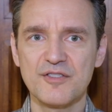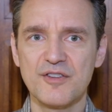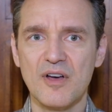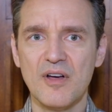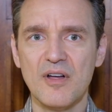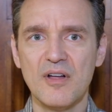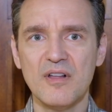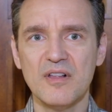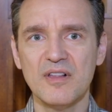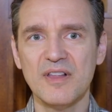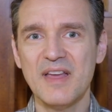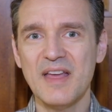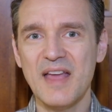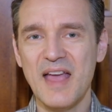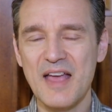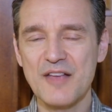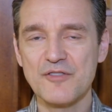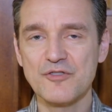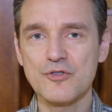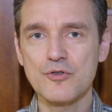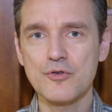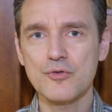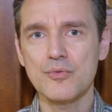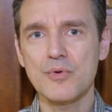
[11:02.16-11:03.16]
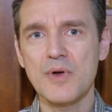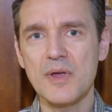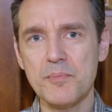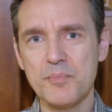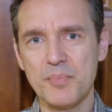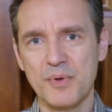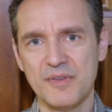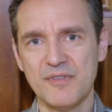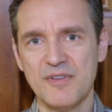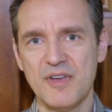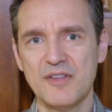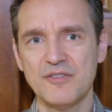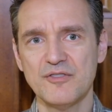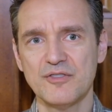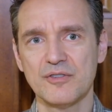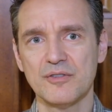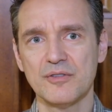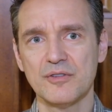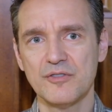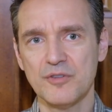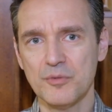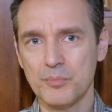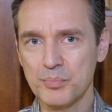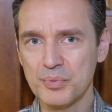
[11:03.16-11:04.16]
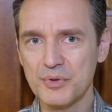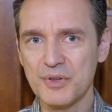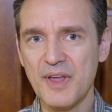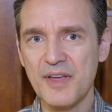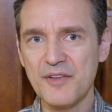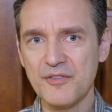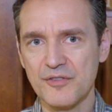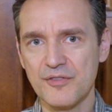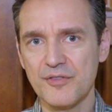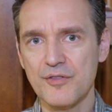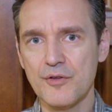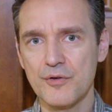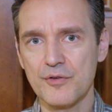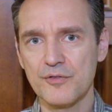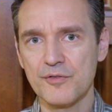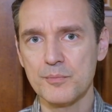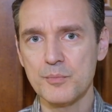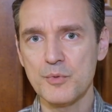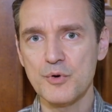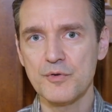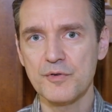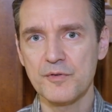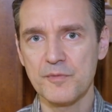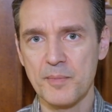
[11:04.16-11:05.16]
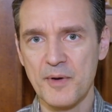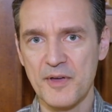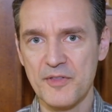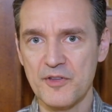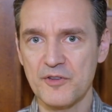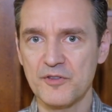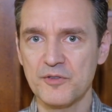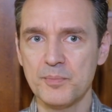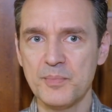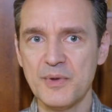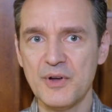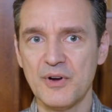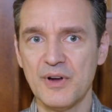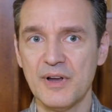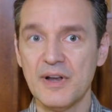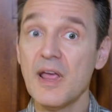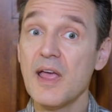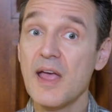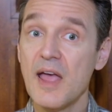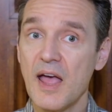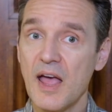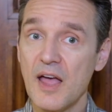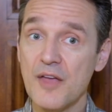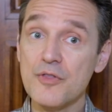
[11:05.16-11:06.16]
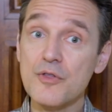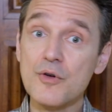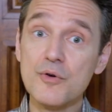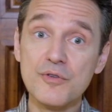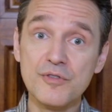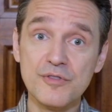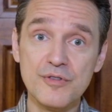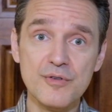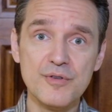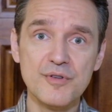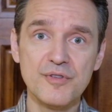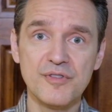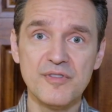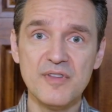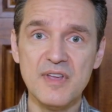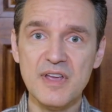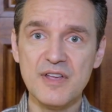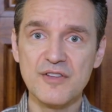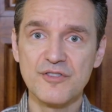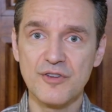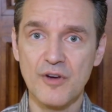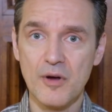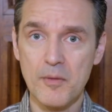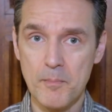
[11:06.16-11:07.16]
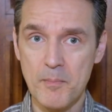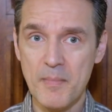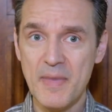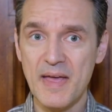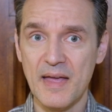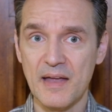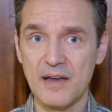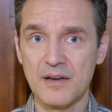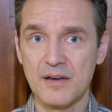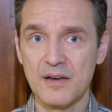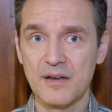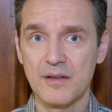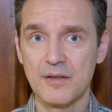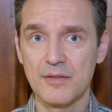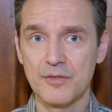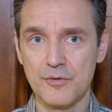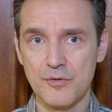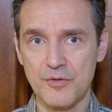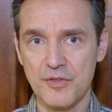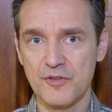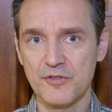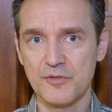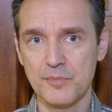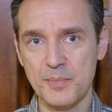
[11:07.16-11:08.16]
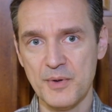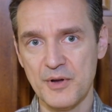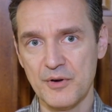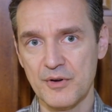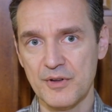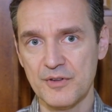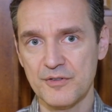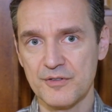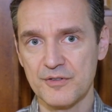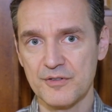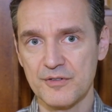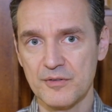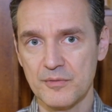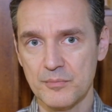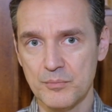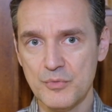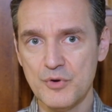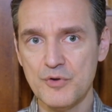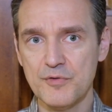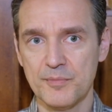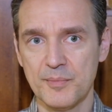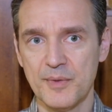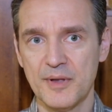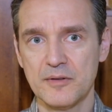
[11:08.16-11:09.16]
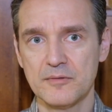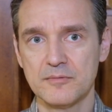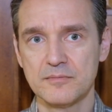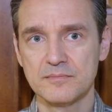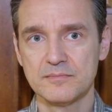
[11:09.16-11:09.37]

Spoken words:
call, it has great potential to bless those moved by the Spirit and those whose needs are met through the Spirit's movement.